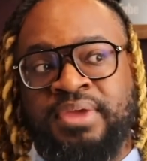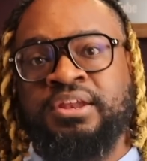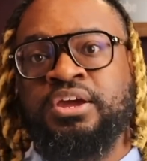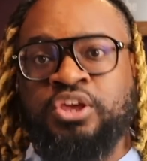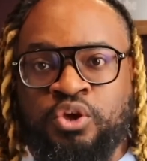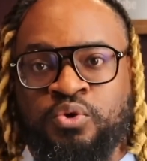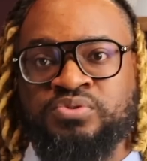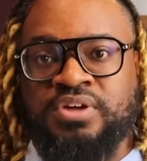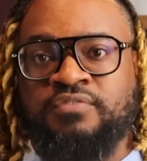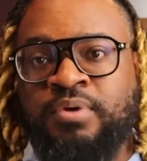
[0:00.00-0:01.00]
being
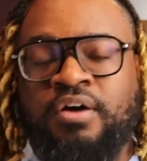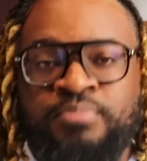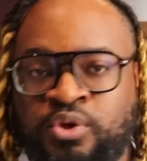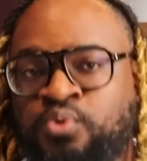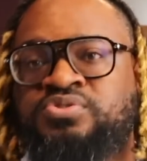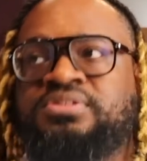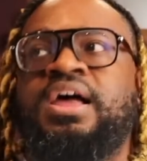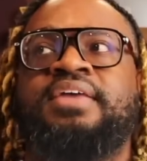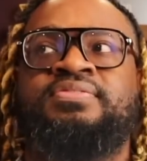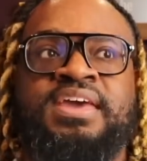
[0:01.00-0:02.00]
accused of abuse.
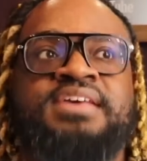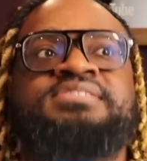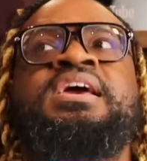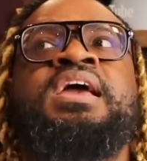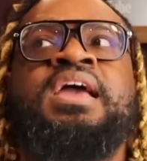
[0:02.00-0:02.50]
Like, this